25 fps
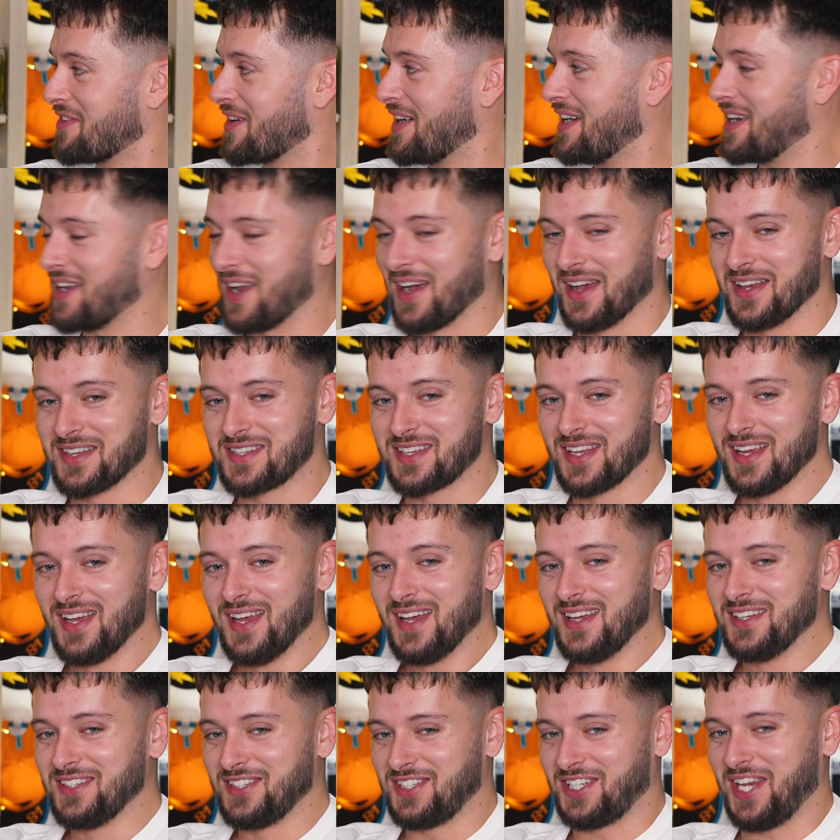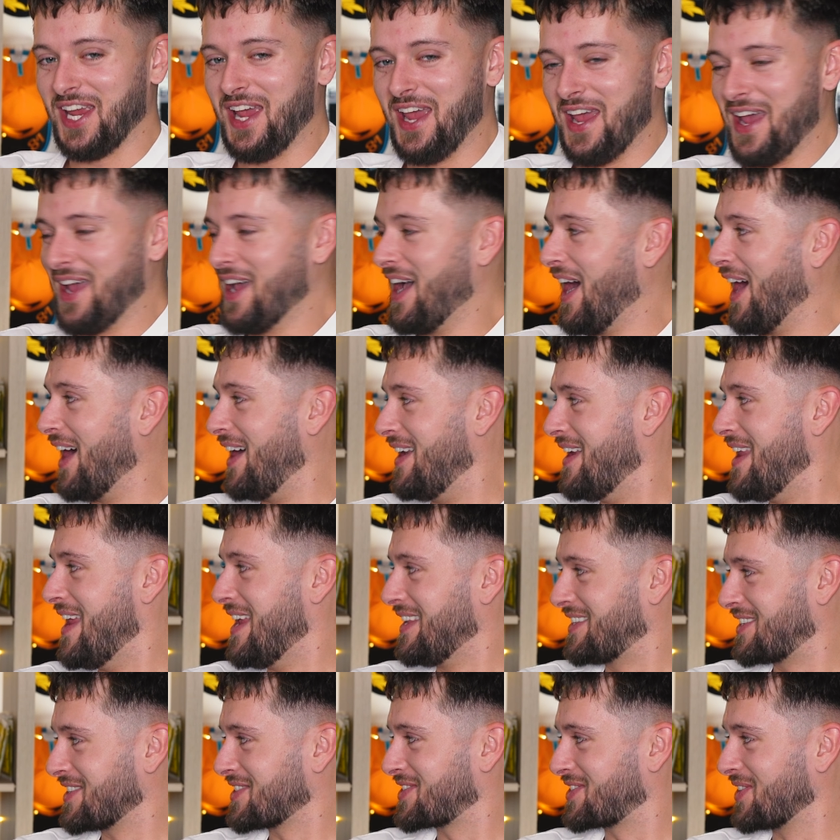realised, shit, I
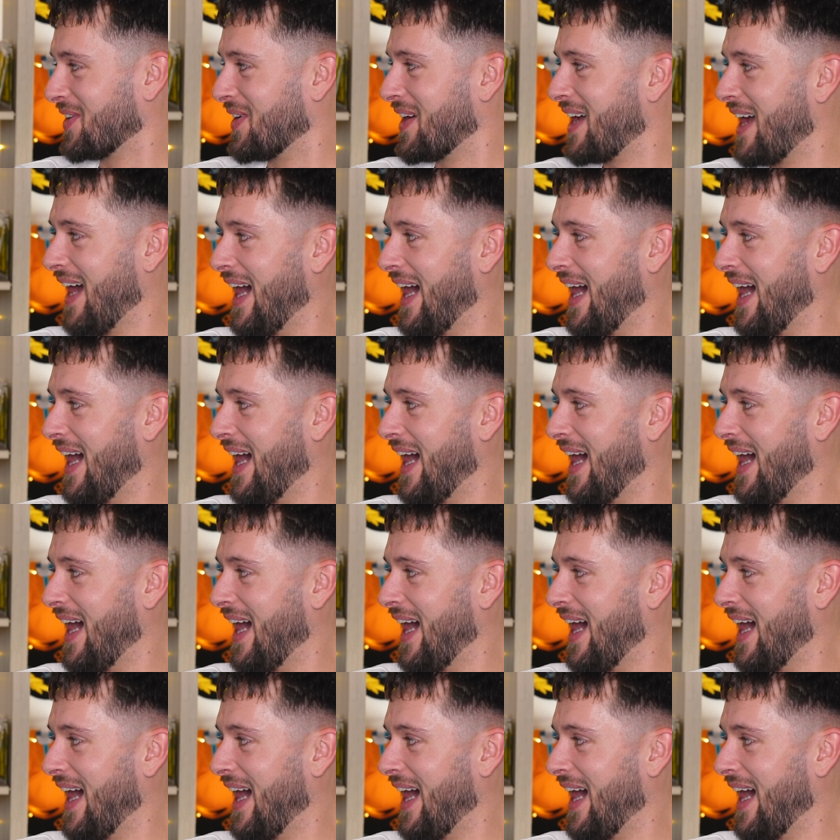need to sort it